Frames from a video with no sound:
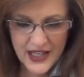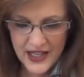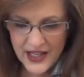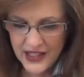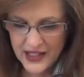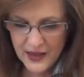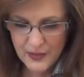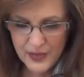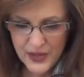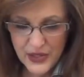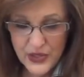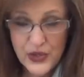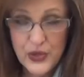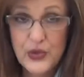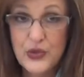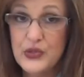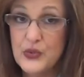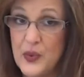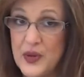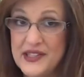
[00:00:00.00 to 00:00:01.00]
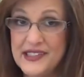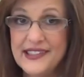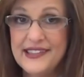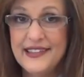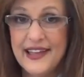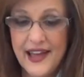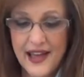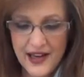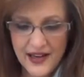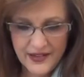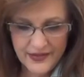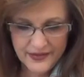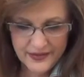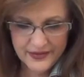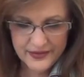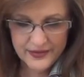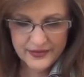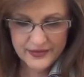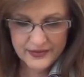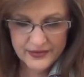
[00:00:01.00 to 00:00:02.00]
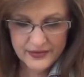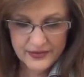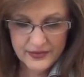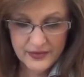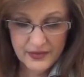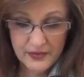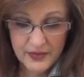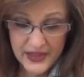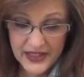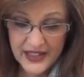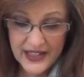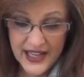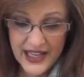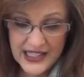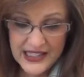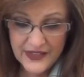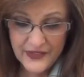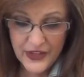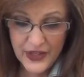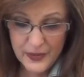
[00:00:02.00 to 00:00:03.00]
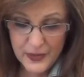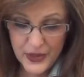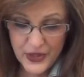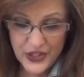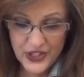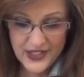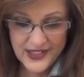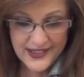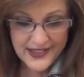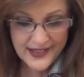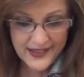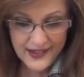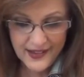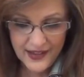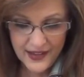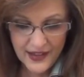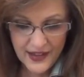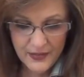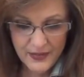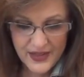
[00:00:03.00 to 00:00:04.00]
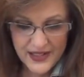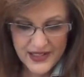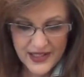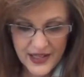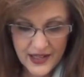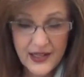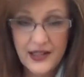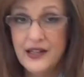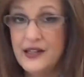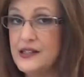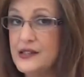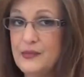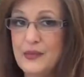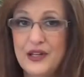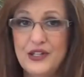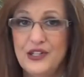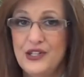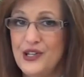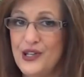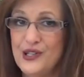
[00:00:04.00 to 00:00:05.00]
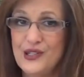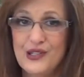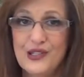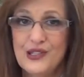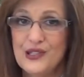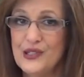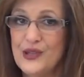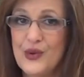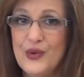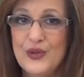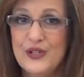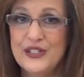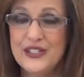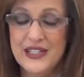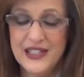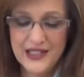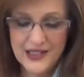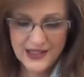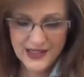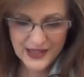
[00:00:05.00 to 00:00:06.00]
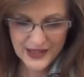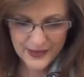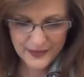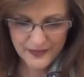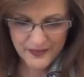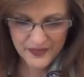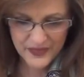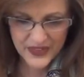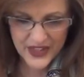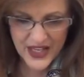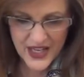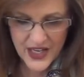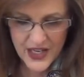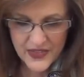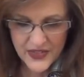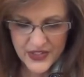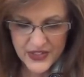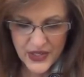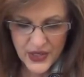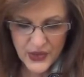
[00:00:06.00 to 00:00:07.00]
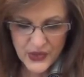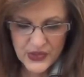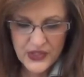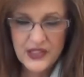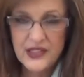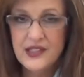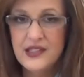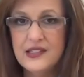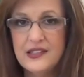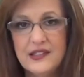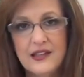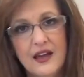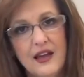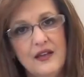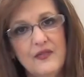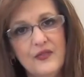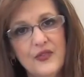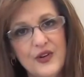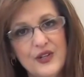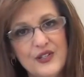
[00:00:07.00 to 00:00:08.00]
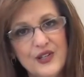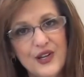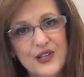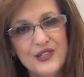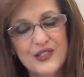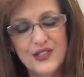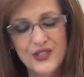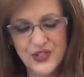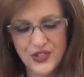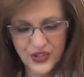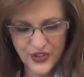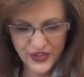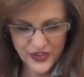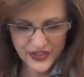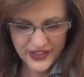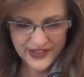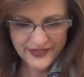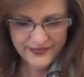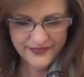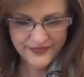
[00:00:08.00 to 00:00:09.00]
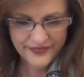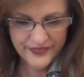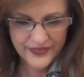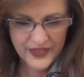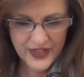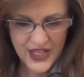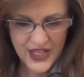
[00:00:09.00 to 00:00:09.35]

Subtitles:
It can be used once a day, but in case of an emergency, it can be taken as much as the soul needs. The dose is the same for adults and children.